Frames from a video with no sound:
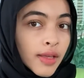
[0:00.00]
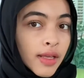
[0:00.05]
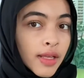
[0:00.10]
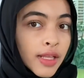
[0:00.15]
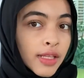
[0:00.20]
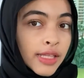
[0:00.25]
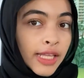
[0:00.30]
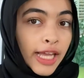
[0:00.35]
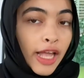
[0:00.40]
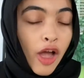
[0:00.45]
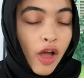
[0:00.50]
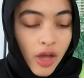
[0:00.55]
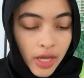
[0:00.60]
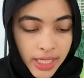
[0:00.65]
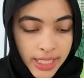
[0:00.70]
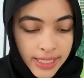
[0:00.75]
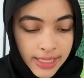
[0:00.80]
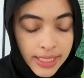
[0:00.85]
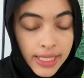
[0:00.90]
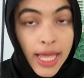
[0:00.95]
Like,
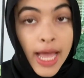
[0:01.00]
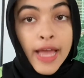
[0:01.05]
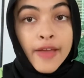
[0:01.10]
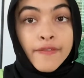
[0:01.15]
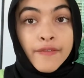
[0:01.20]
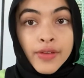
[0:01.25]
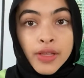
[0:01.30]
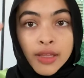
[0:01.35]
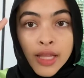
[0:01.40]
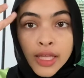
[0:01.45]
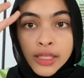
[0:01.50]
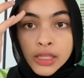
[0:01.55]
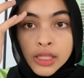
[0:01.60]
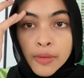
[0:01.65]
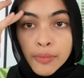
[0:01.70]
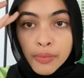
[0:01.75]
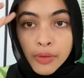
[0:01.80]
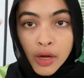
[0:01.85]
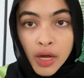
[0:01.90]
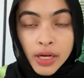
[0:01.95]
honestly, I feel like the
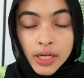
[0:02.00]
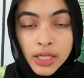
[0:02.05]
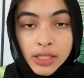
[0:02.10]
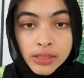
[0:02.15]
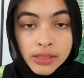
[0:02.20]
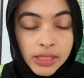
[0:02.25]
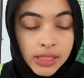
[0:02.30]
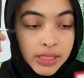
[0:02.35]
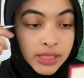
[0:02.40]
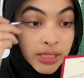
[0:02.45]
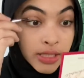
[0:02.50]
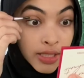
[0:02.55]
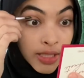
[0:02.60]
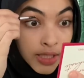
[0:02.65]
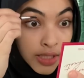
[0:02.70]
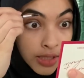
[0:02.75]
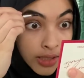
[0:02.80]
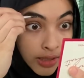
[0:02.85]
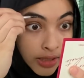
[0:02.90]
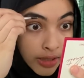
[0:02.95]
product is
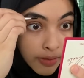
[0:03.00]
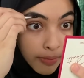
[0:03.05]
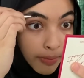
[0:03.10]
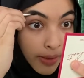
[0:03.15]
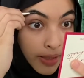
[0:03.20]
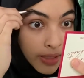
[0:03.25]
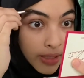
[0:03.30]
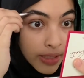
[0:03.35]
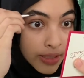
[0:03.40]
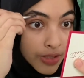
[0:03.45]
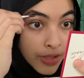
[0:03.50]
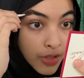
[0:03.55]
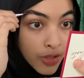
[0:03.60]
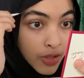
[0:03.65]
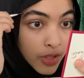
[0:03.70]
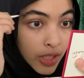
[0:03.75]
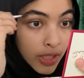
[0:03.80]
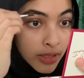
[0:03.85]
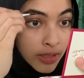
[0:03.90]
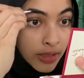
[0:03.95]
good, but it's
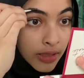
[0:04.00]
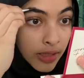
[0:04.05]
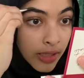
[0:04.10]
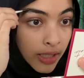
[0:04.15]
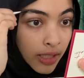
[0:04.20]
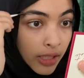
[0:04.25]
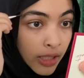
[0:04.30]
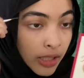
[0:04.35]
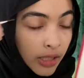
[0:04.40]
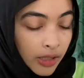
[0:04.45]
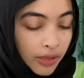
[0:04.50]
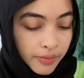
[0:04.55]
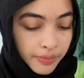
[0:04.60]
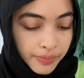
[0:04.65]
just the